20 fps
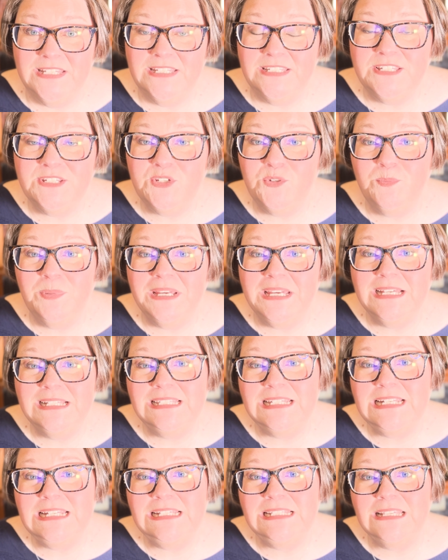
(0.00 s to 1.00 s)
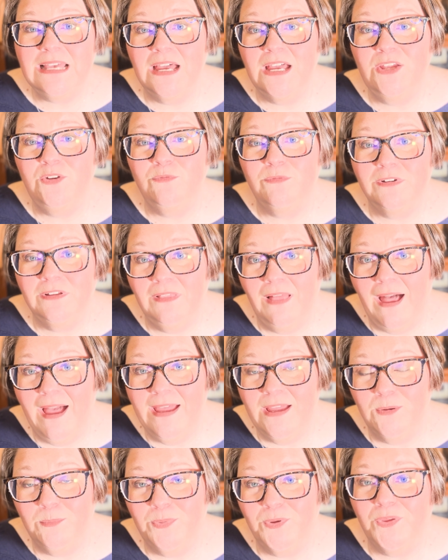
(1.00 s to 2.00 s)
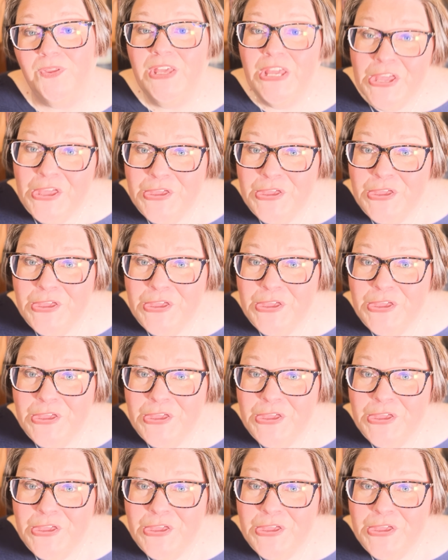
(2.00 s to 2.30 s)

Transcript: do because it is unreliable.